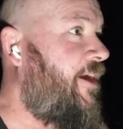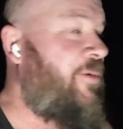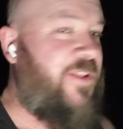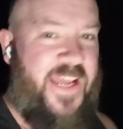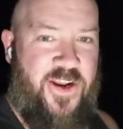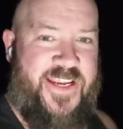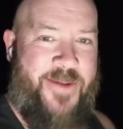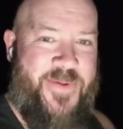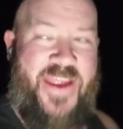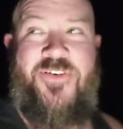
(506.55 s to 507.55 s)
I'm glad I
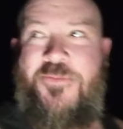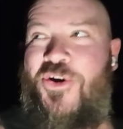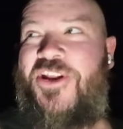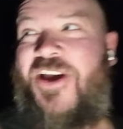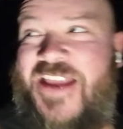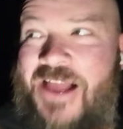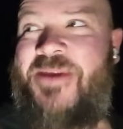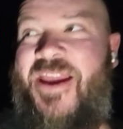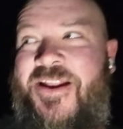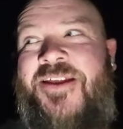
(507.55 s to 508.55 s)
come, every morning I
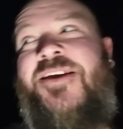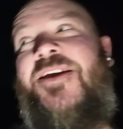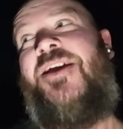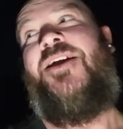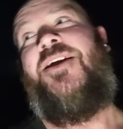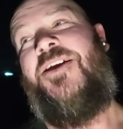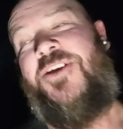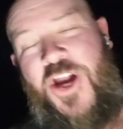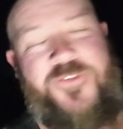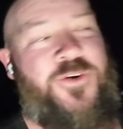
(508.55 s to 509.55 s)
come out,
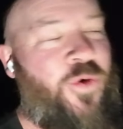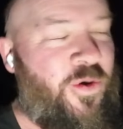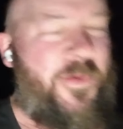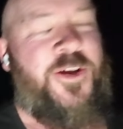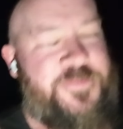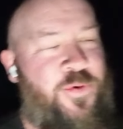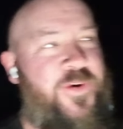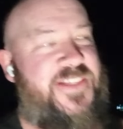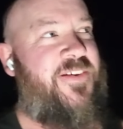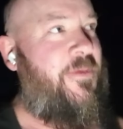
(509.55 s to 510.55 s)
go for a walk, most
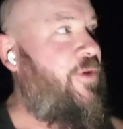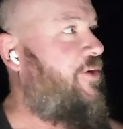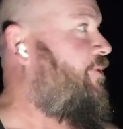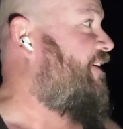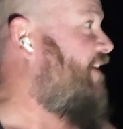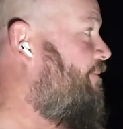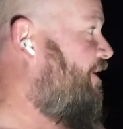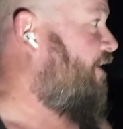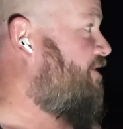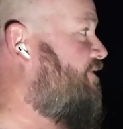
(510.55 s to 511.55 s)
mornings if I'm not doing
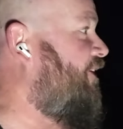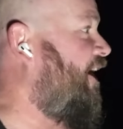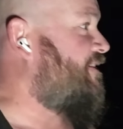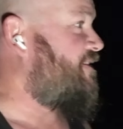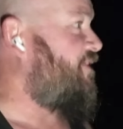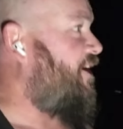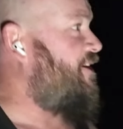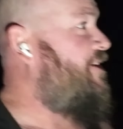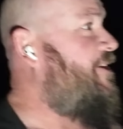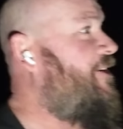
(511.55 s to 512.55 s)
something else for
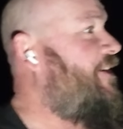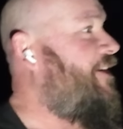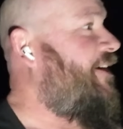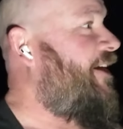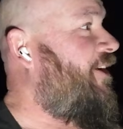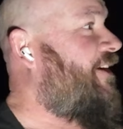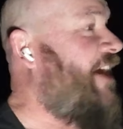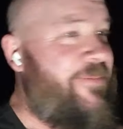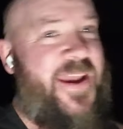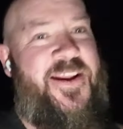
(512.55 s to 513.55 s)
exercise, and I
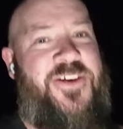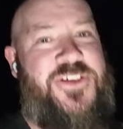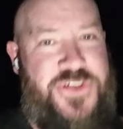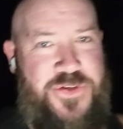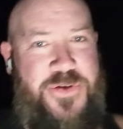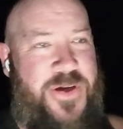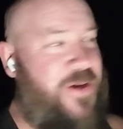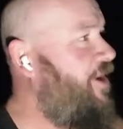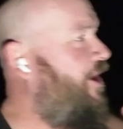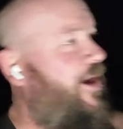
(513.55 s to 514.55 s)
come out and I do,
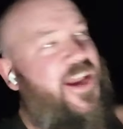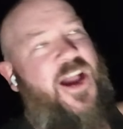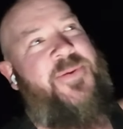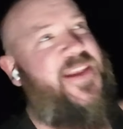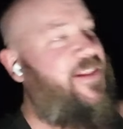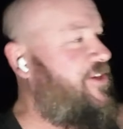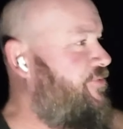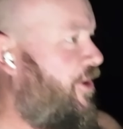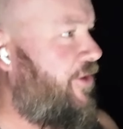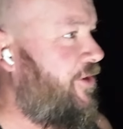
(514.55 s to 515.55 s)
I go up and down this
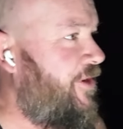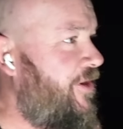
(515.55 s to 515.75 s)
road,